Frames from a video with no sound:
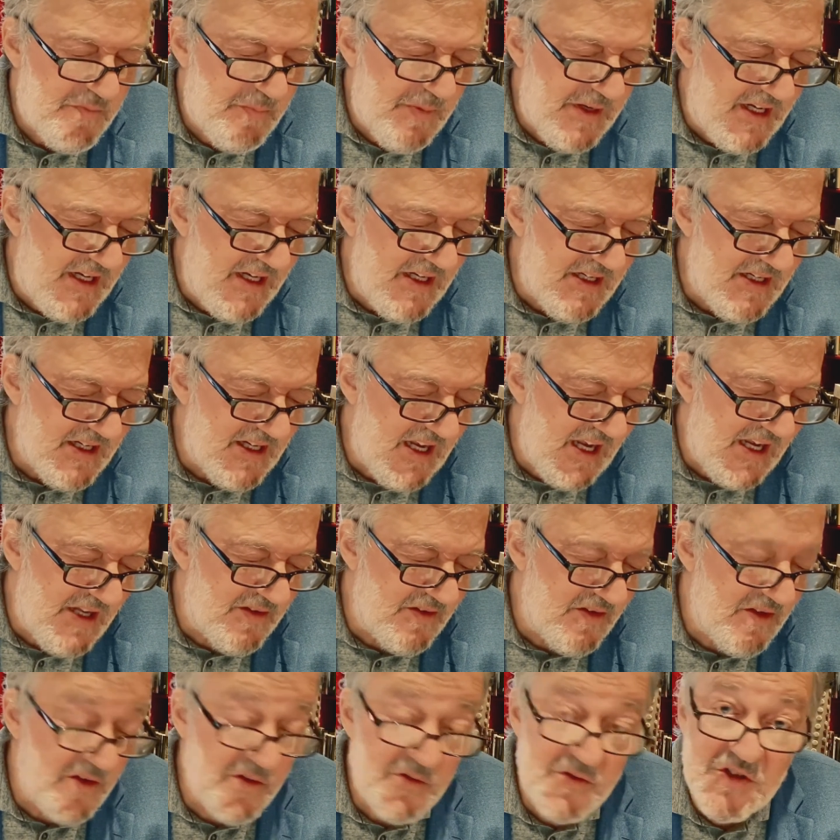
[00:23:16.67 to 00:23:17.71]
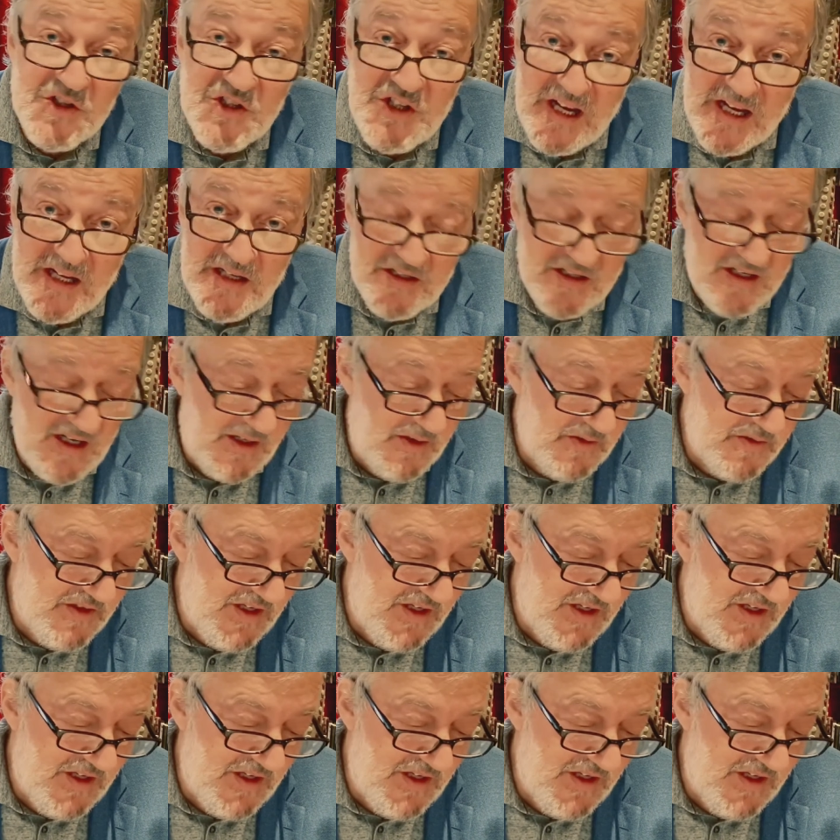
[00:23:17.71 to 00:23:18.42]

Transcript: begin again those Sandow's